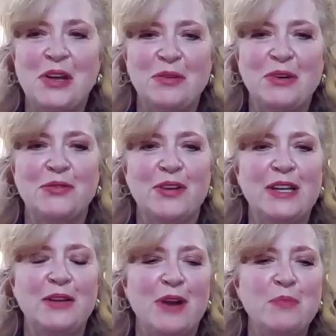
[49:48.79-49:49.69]
it was
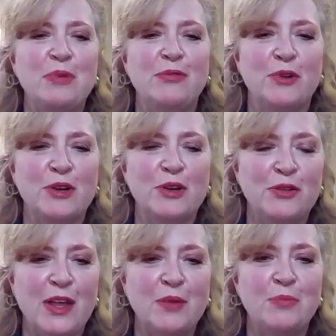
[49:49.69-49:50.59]
funny, right before you
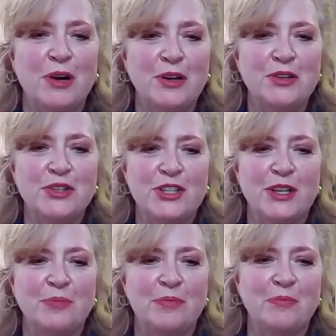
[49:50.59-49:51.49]
said
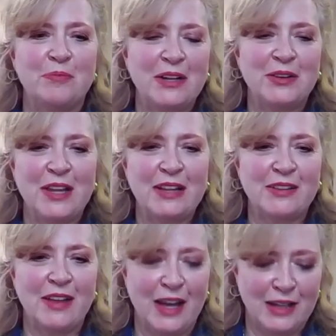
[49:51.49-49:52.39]
partnership, Michael,
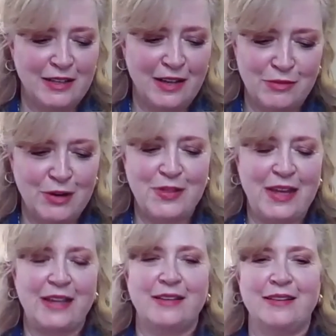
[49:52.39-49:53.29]
I wrote
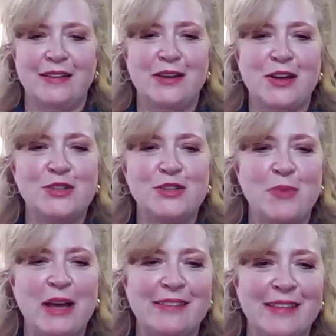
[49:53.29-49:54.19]
that a note to
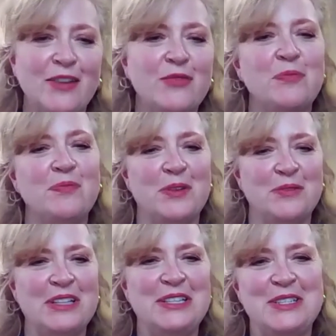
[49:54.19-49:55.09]
myself
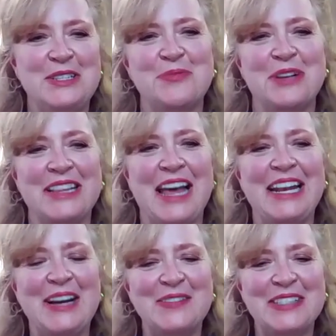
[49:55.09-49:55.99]
to bring that
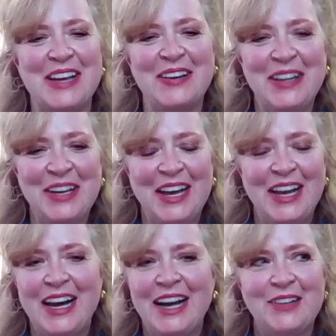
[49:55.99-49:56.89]
up. So
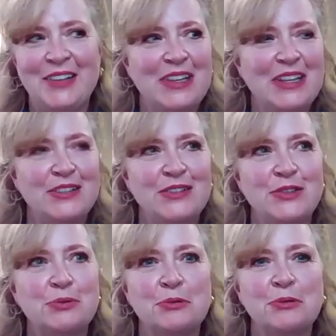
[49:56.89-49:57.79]

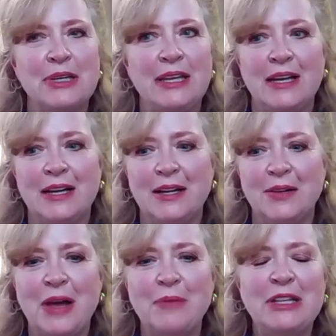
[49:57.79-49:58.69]
truly,
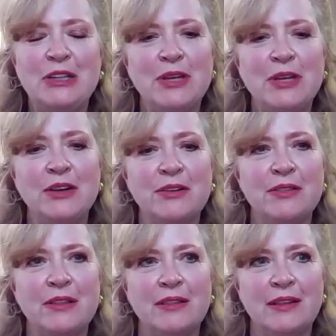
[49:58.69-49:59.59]
I mean, you hear
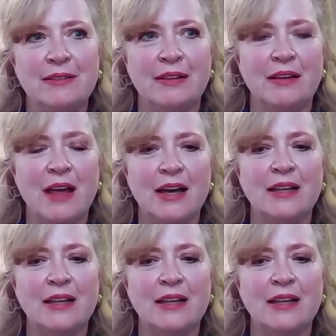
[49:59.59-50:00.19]
this a lot